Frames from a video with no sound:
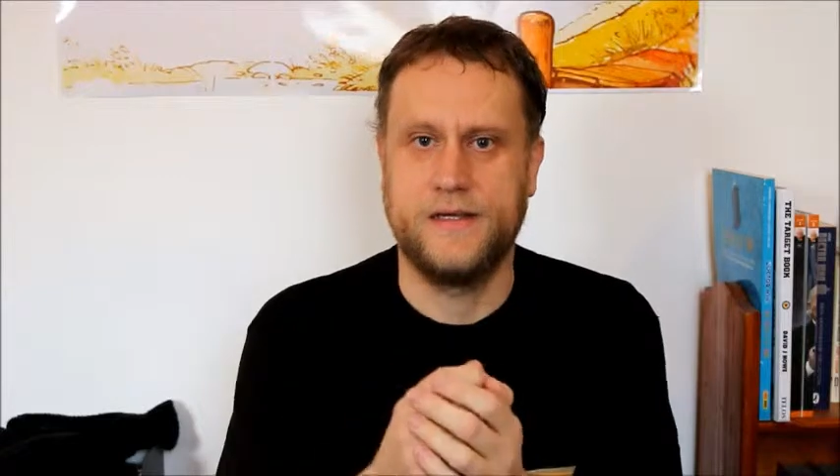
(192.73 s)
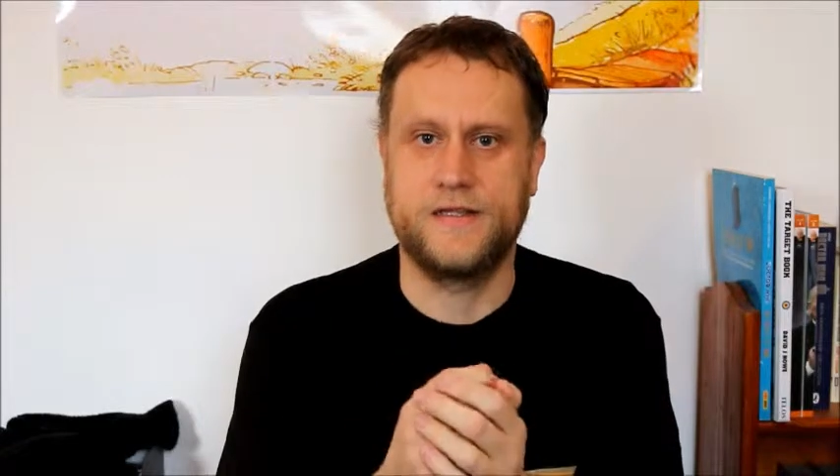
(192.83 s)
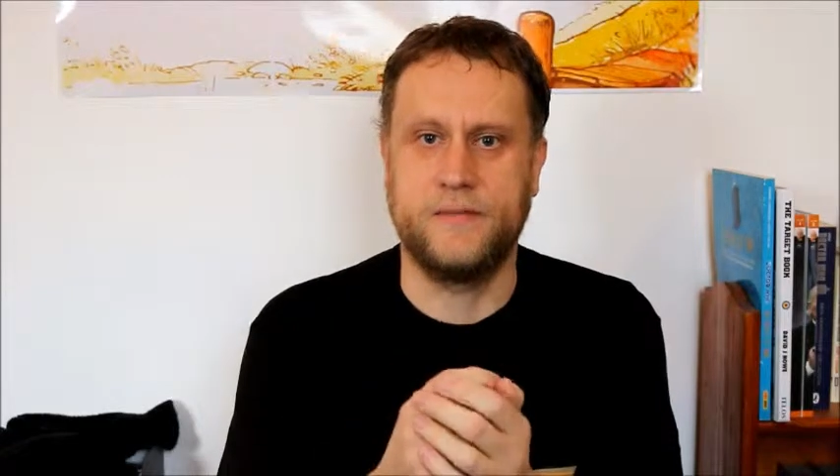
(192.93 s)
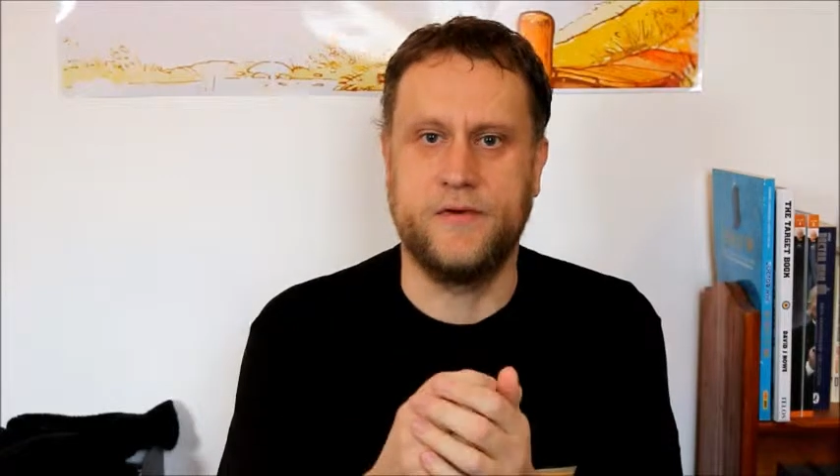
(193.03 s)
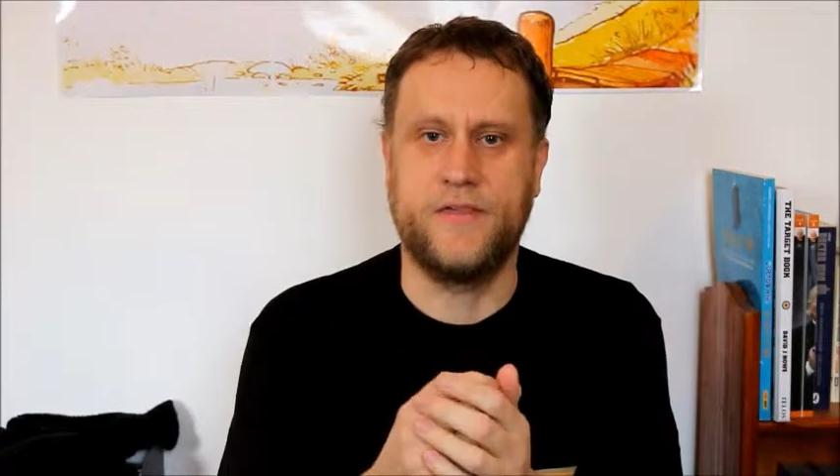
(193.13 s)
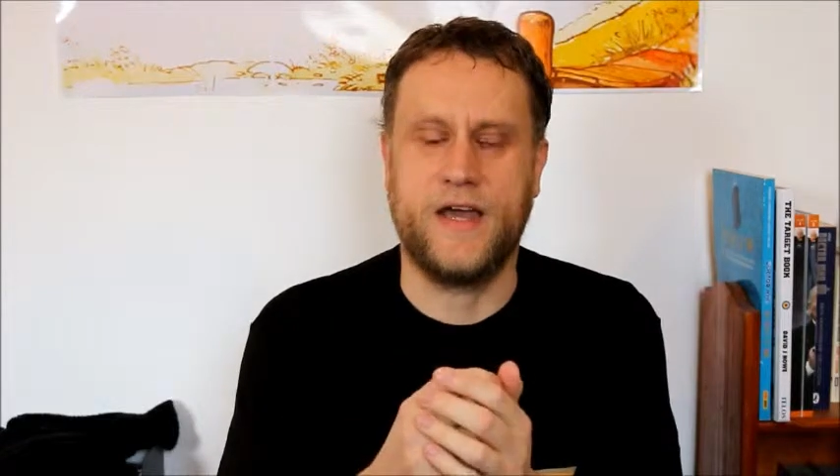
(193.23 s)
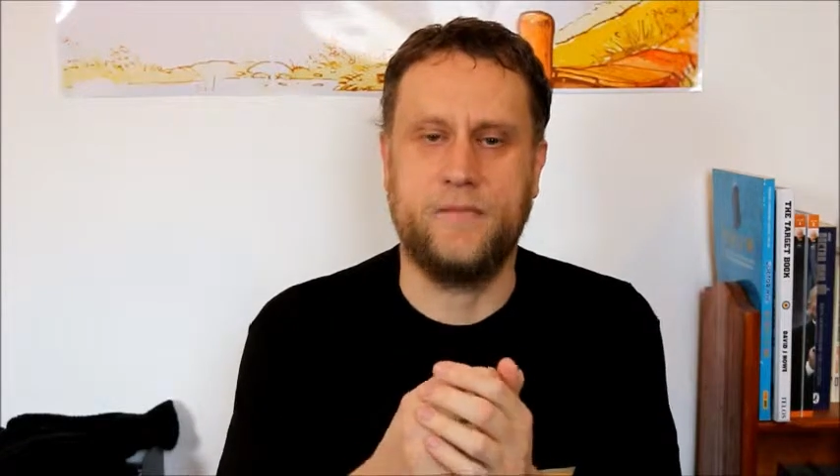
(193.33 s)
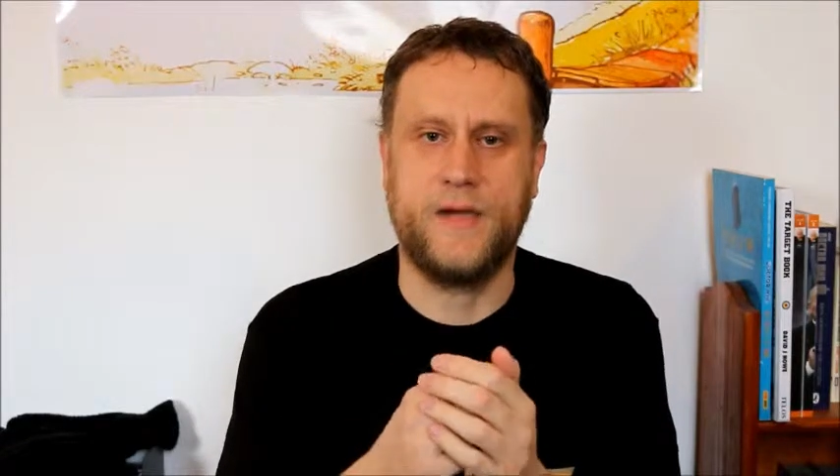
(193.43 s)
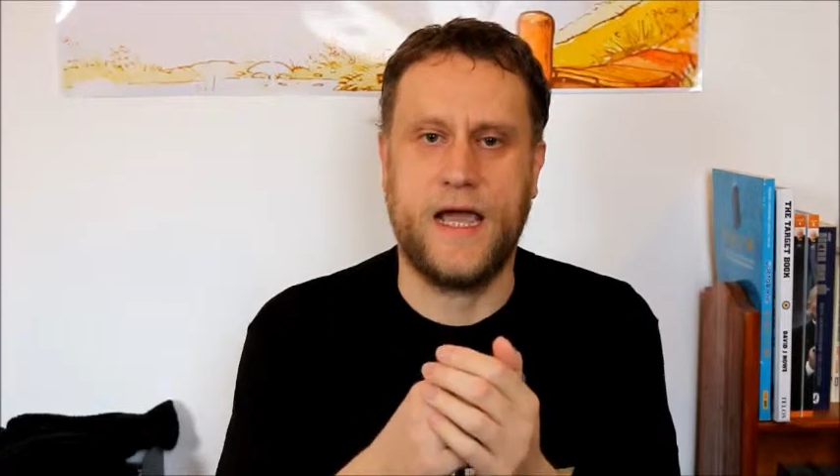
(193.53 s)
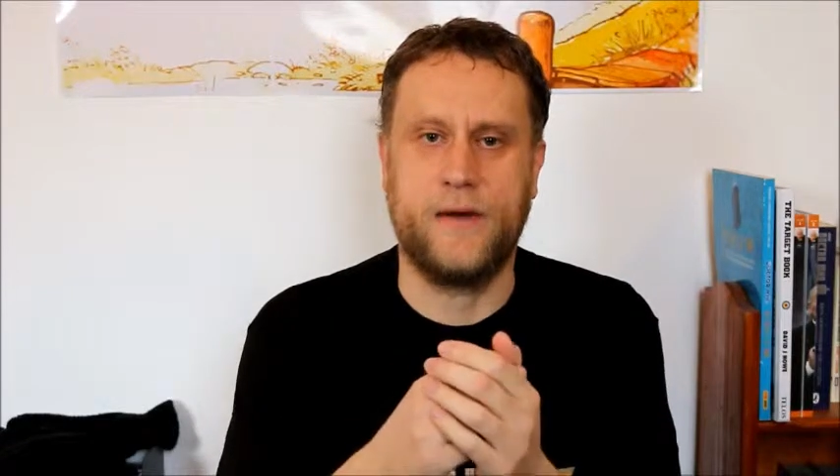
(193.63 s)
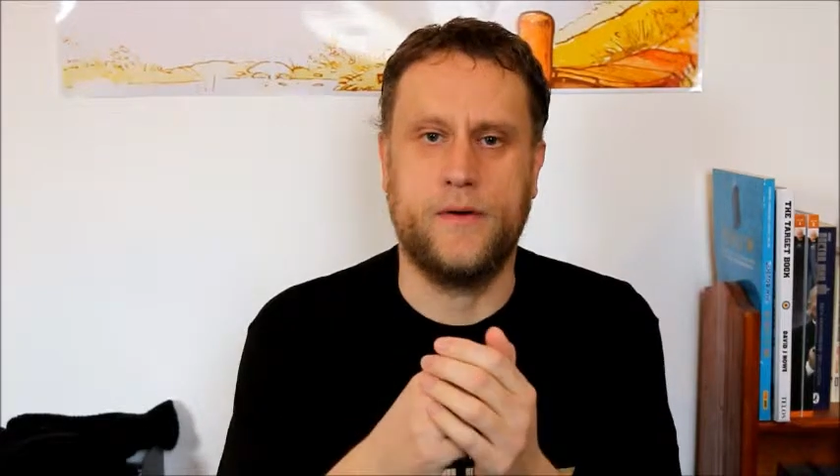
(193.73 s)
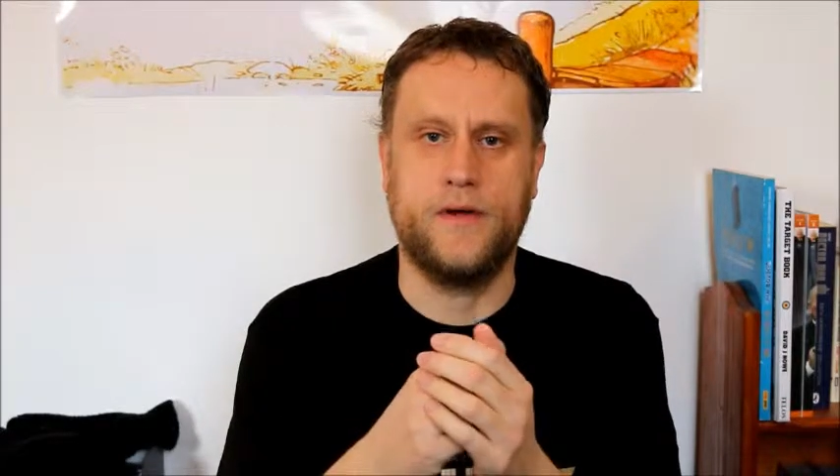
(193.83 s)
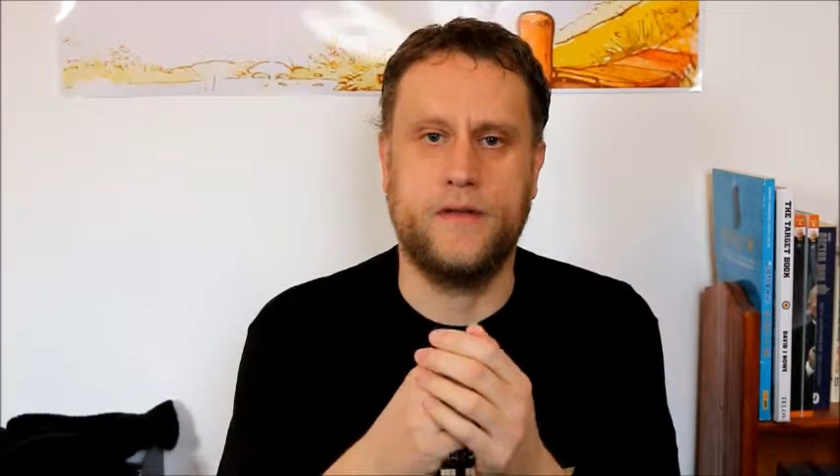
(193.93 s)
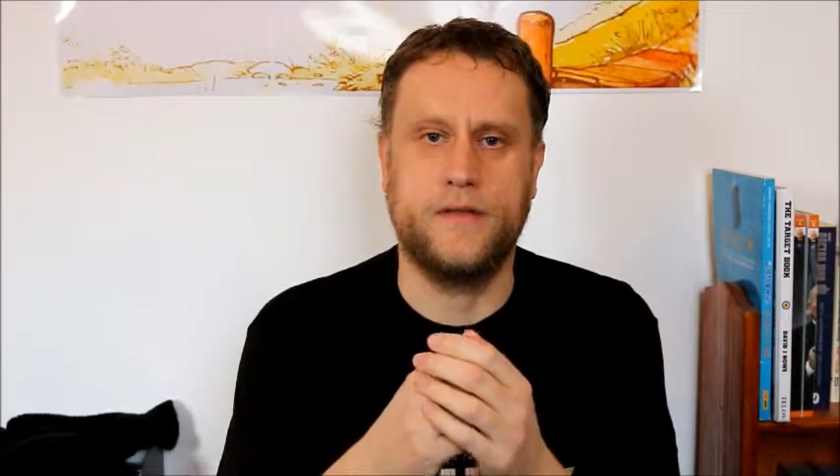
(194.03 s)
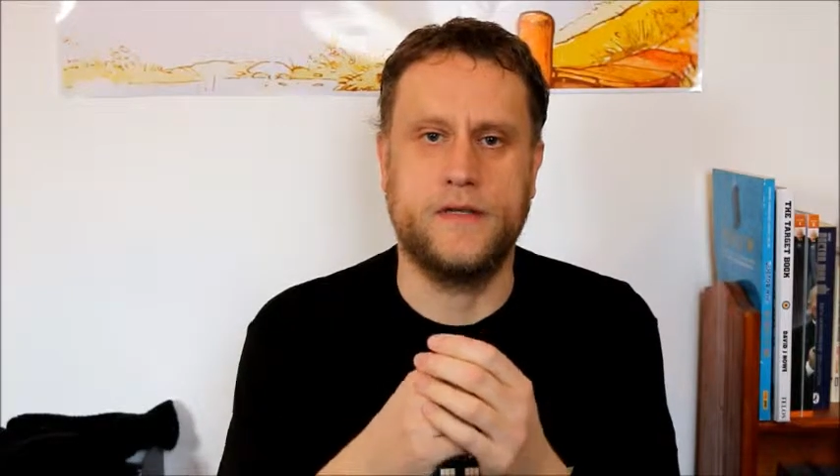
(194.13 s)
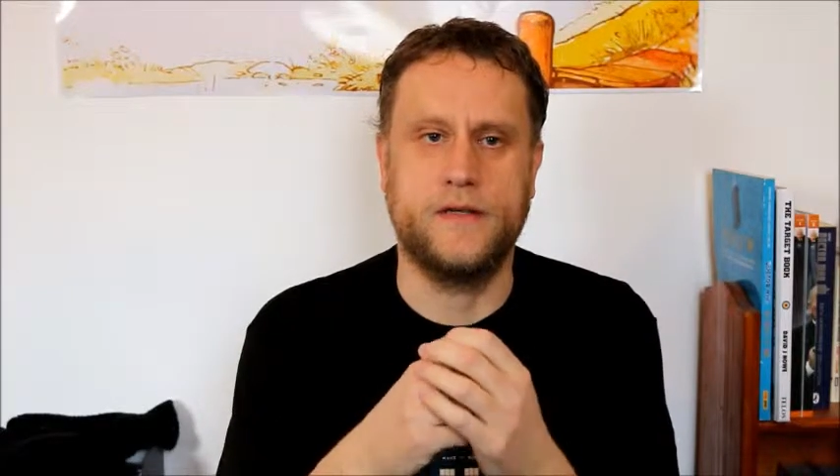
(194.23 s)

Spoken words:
some of that power that